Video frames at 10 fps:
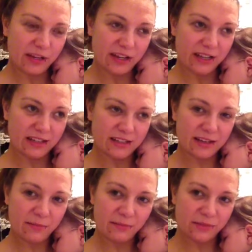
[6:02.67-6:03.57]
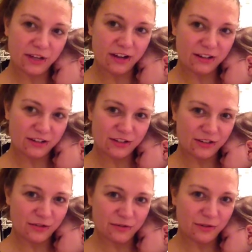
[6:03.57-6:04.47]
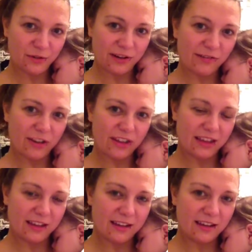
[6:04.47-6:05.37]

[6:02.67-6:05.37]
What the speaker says: because some doctors don't know everything,